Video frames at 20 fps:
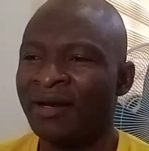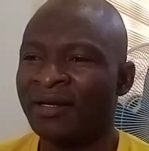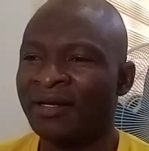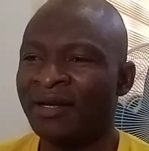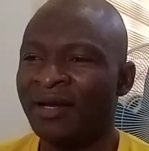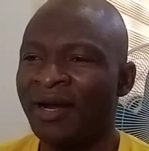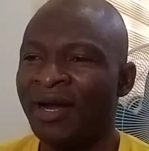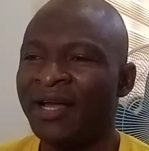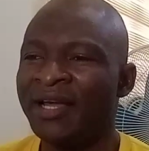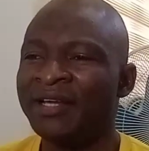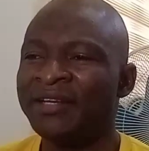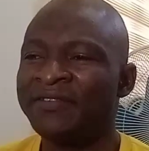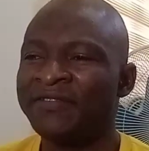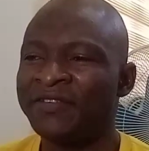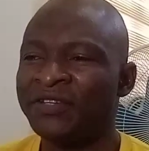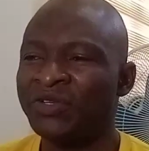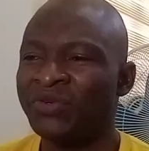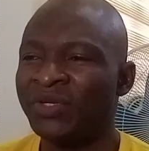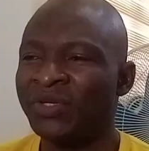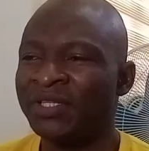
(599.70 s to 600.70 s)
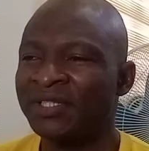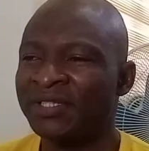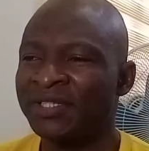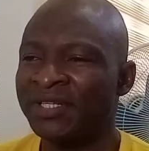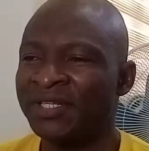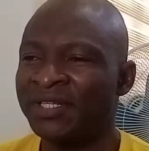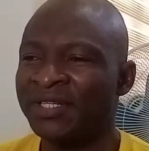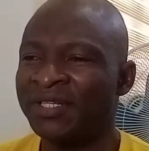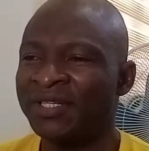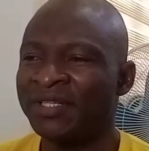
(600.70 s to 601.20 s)
The higher the
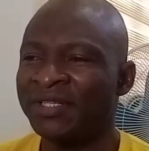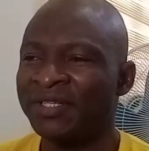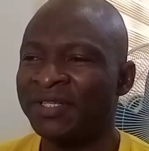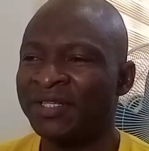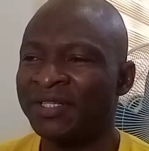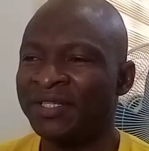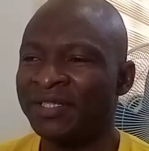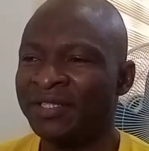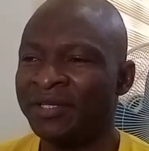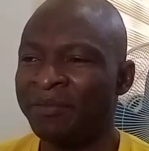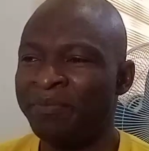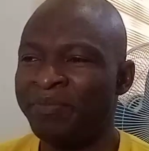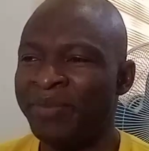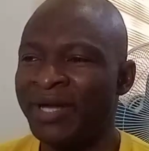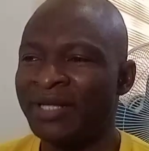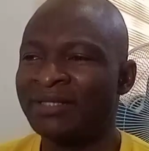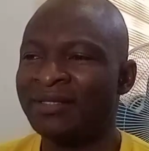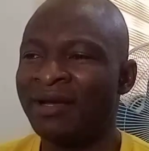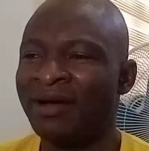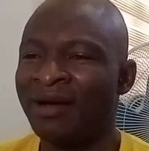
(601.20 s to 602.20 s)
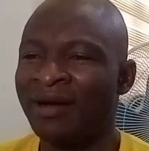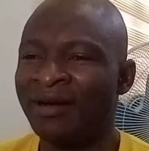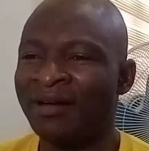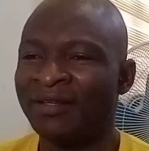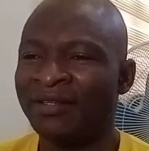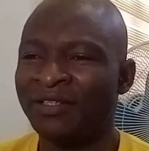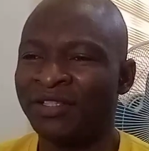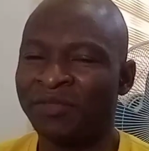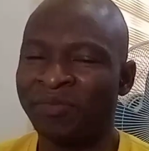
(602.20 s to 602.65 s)
frequency, the better the